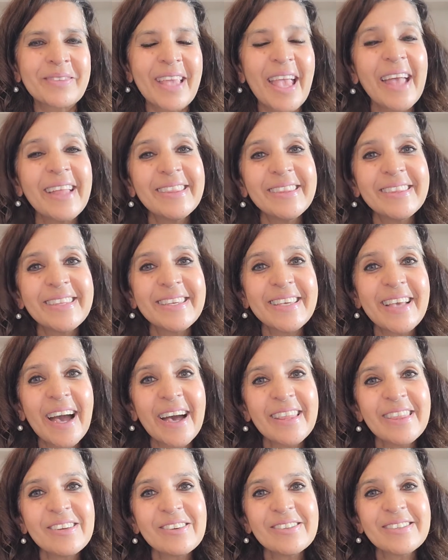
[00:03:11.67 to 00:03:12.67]
And the
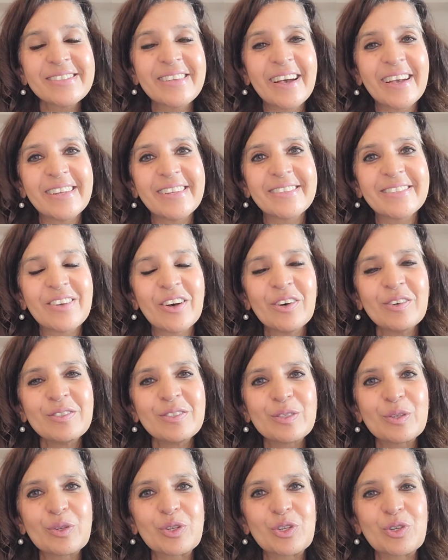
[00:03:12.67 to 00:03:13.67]
other side is
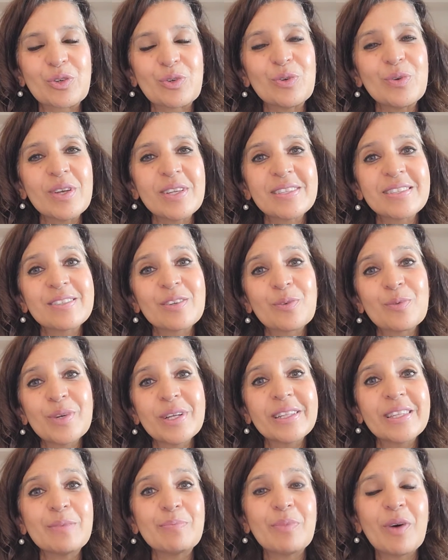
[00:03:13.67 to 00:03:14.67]
also true is the
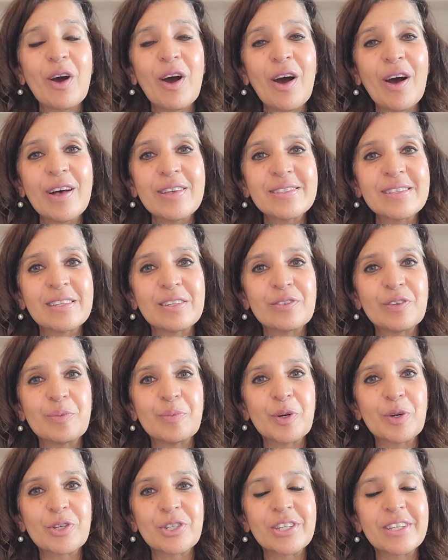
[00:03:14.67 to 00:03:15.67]
really positive
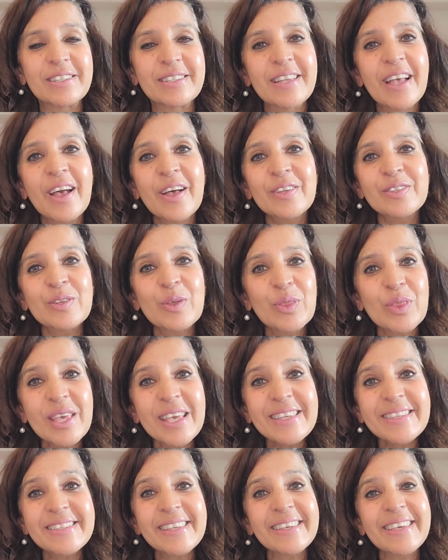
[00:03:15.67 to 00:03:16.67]
emotions. So
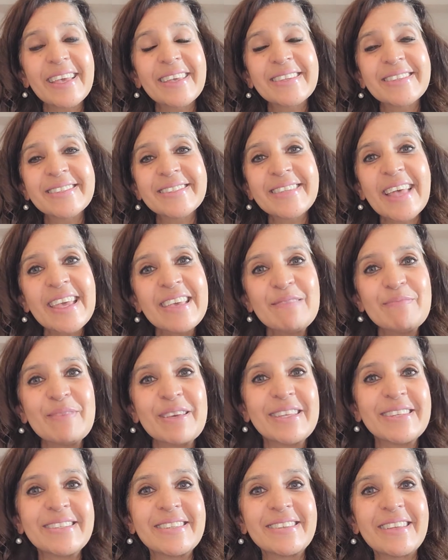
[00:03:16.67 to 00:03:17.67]
things like
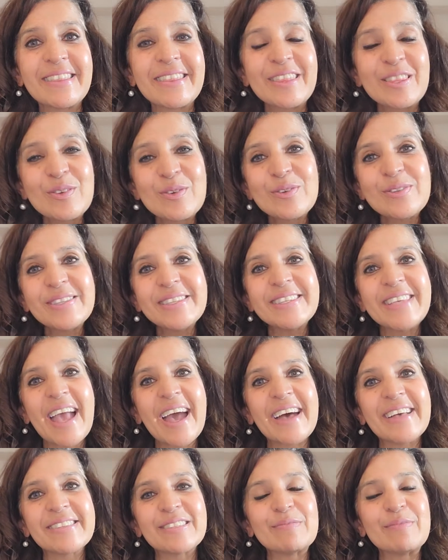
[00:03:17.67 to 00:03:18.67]
excitement and
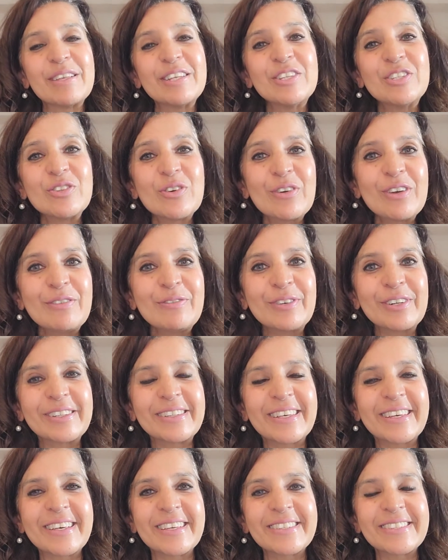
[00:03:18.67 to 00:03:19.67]
enthusiasm and
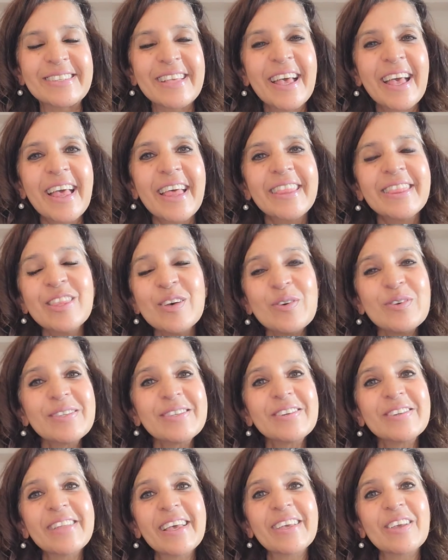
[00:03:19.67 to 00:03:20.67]
joyfulness,
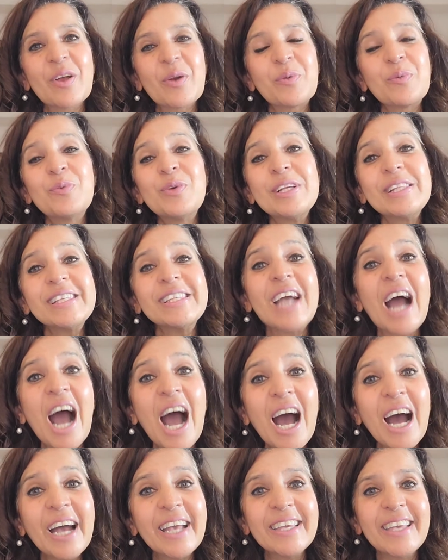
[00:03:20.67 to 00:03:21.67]
those are like really
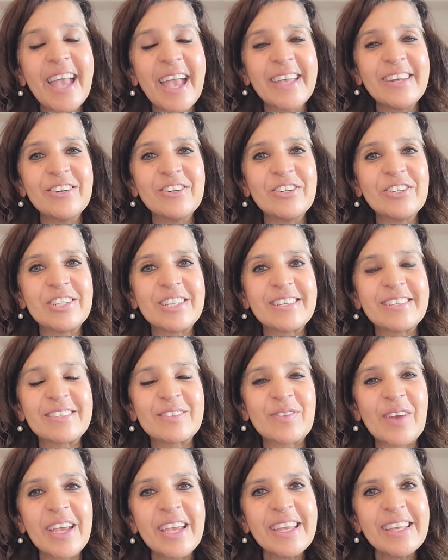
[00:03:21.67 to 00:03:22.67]
high energies,
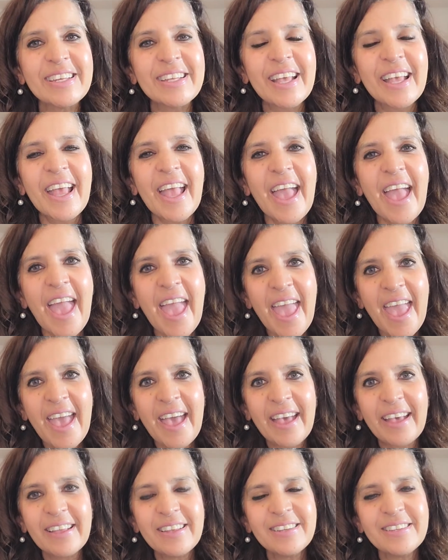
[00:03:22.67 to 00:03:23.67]
right?
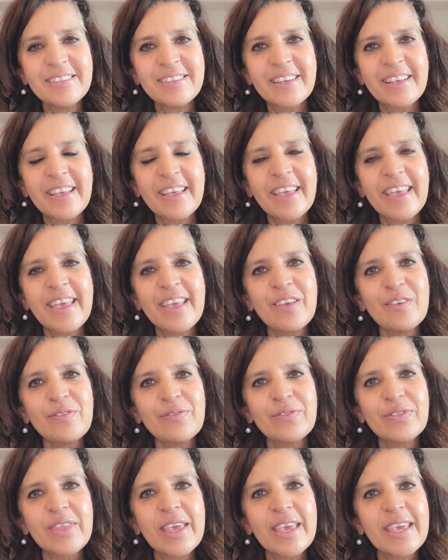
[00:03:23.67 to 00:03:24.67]
And if
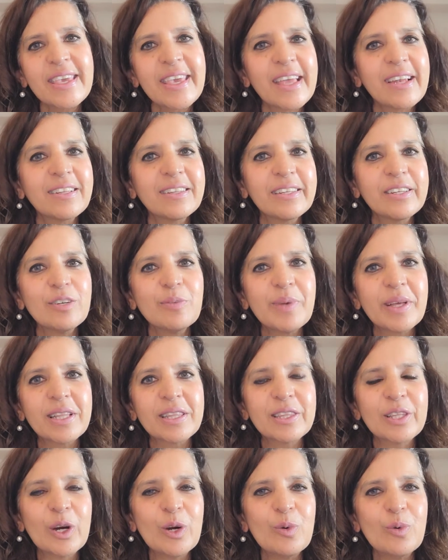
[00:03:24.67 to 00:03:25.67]
they get a little bit
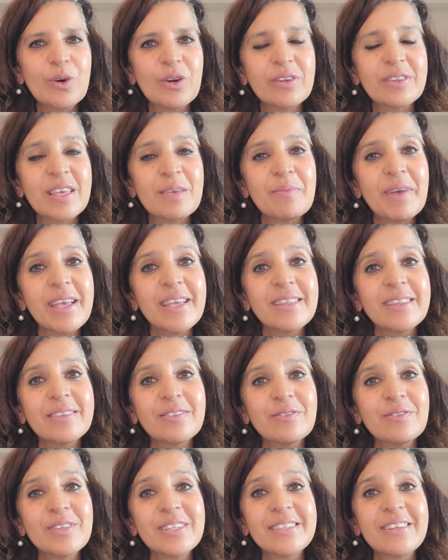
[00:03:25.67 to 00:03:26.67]
lower, they might
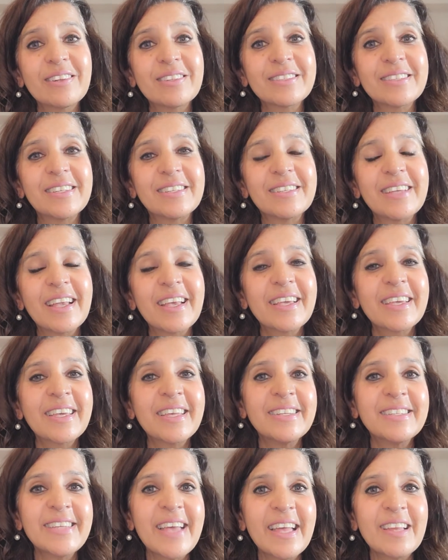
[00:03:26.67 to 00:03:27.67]
result in
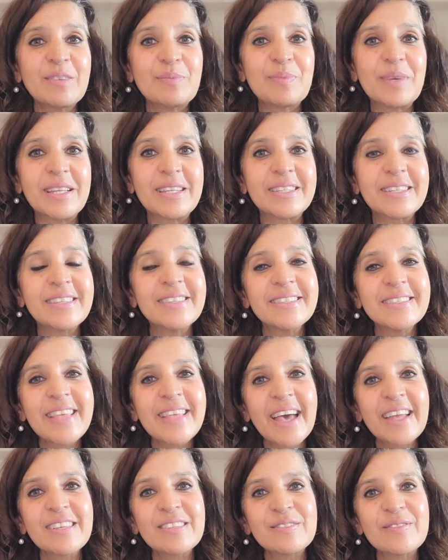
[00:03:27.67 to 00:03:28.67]
contentment and
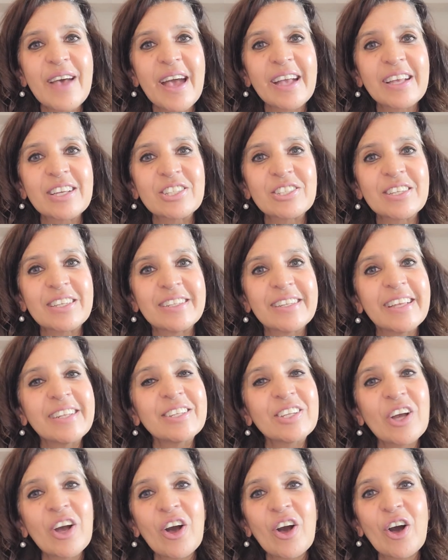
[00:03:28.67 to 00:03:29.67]
satisfaction
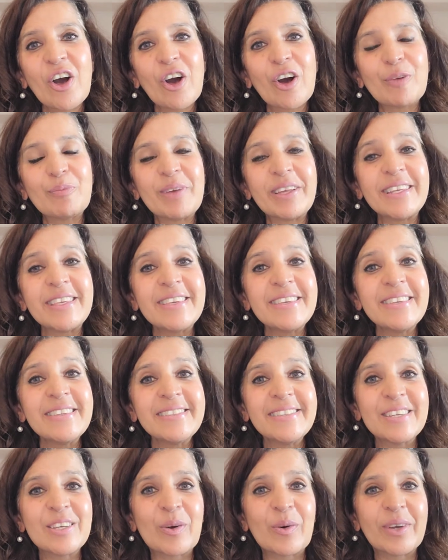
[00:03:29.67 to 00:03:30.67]
and calm and
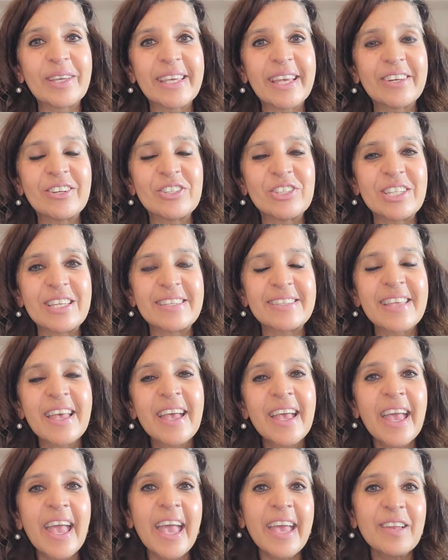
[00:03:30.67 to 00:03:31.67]
easygoing energies.
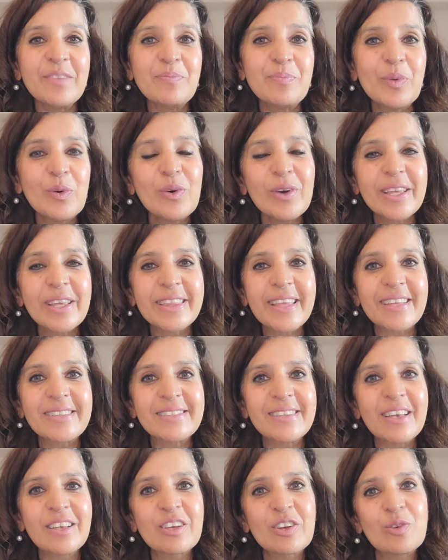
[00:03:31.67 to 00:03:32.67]
And boy,
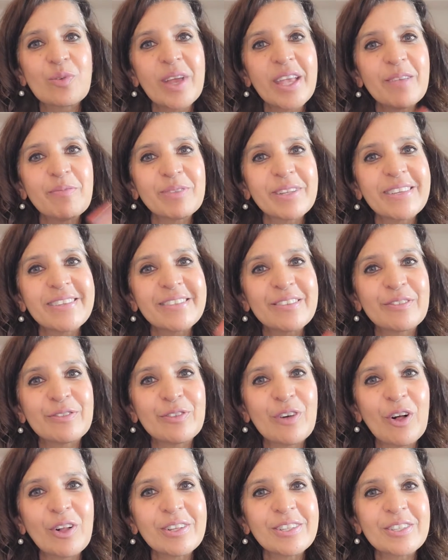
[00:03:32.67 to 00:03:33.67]
that's a great place to
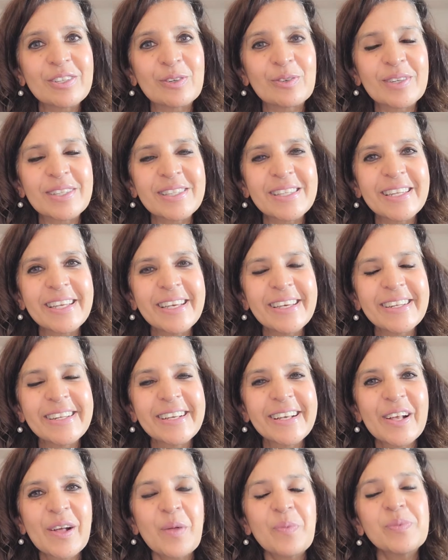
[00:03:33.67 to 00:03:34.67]
fall to, isn't it?
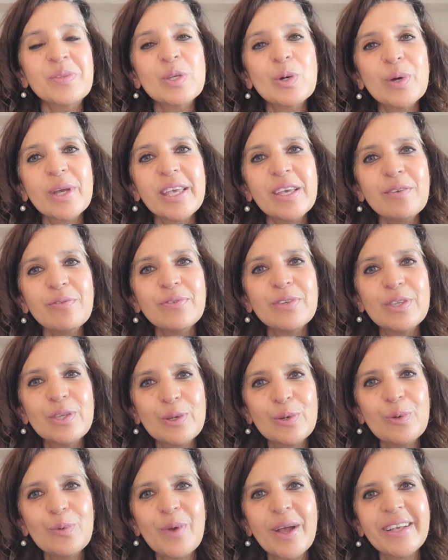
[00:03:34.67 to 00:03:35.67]
So if
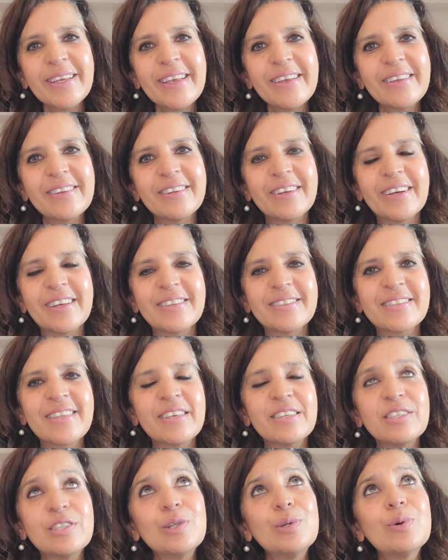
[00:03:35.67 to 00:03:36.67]
you recognize
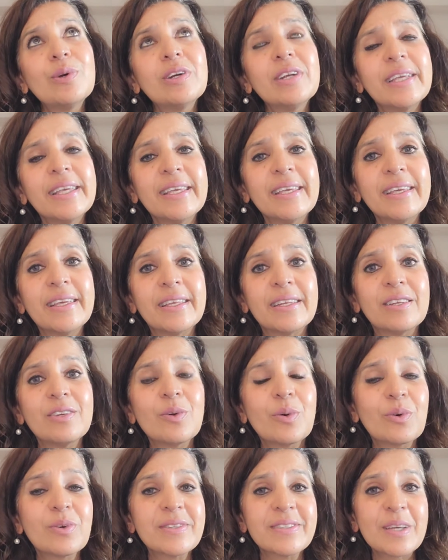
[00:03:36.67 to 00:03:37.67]
that you are in,
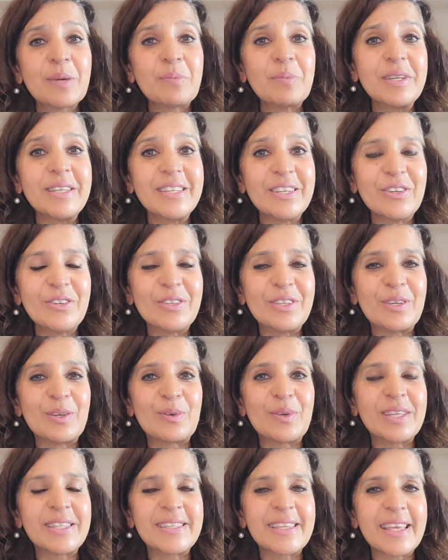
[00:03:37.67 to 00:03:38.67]
or someone near
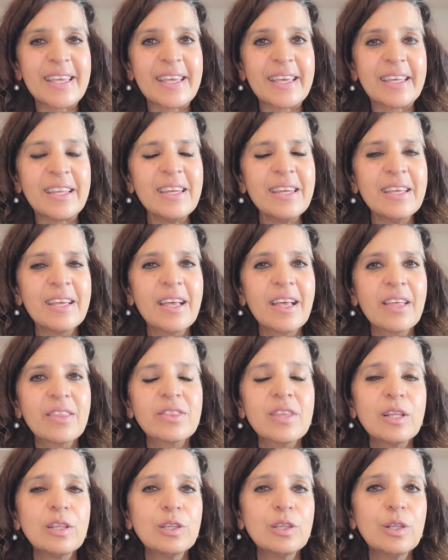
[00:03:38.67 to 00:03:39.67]
you is in,
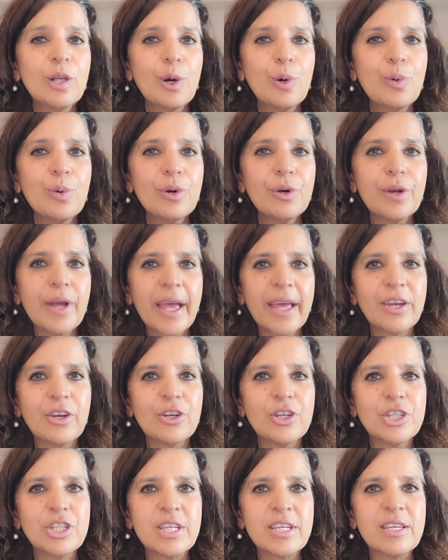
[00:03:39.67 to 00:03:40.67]
the lower
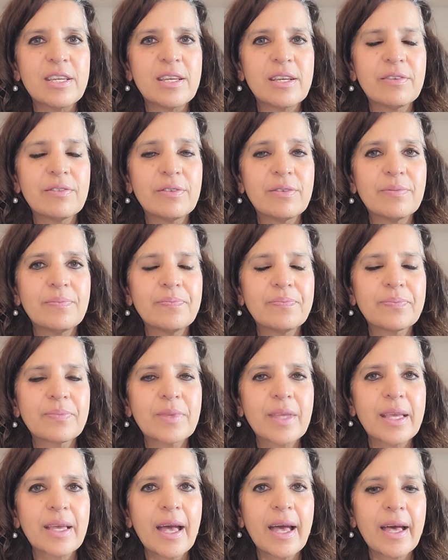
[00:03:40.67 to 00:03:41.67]
energy,
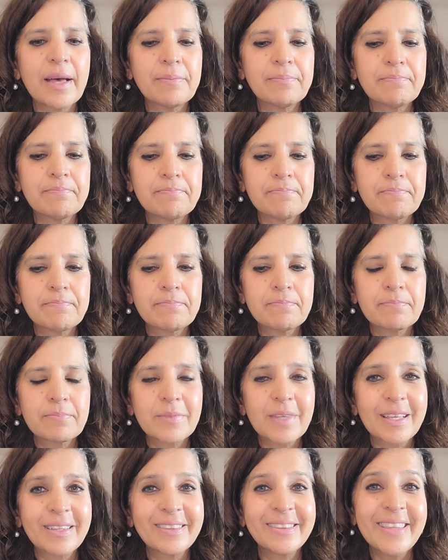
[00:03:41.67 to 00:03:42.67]
um,
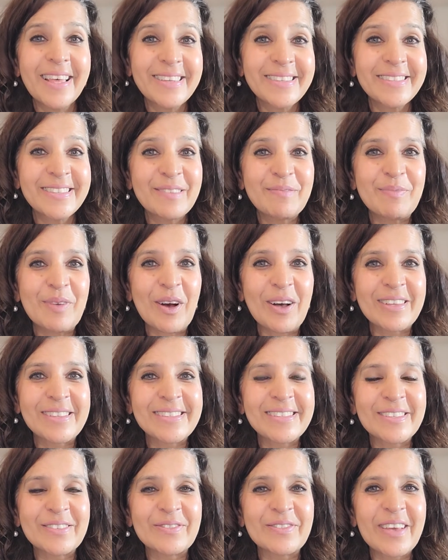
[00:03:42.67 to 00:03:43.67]
less than
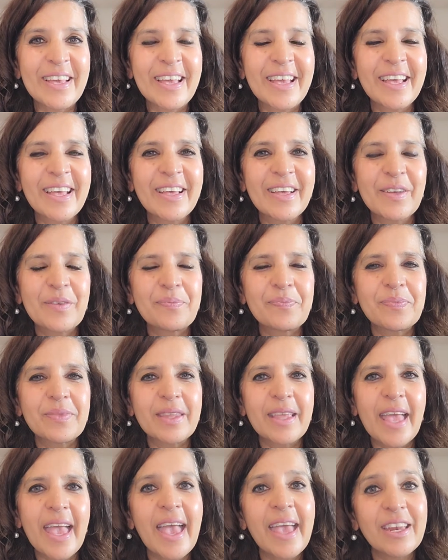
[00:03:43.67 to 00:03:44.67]
positive
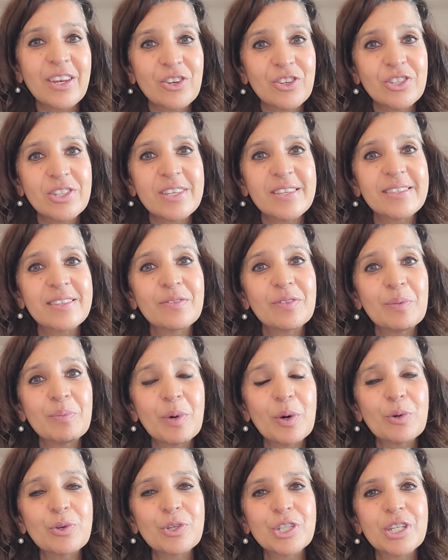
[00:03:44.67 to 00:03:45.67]
energies of
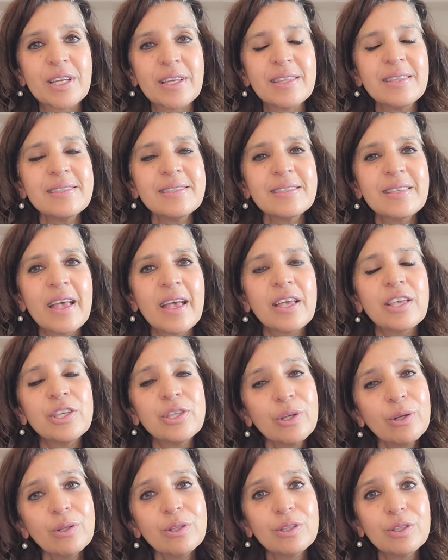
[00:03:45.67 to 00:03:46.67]
emotions,
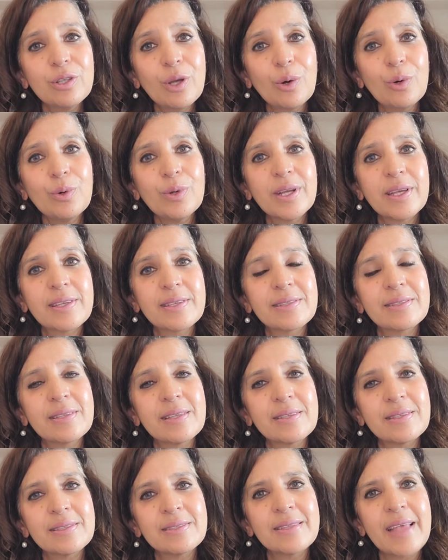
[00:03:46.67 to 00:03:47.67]
you'll notice
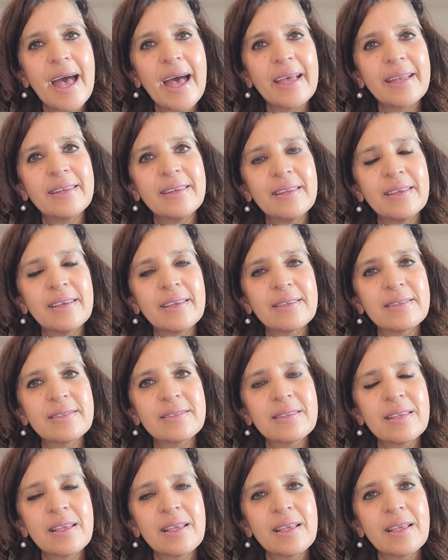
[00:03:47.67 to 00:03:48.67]
this
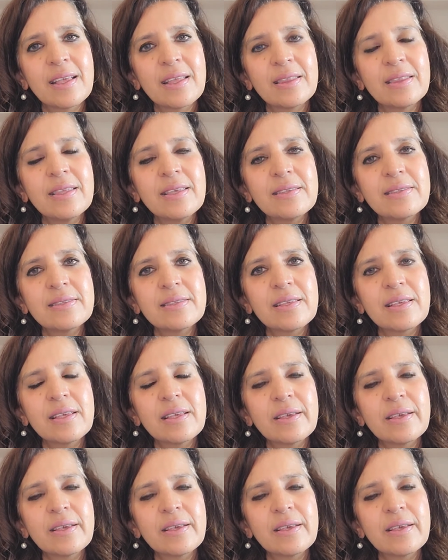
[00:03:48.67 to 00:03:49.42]
sadness, this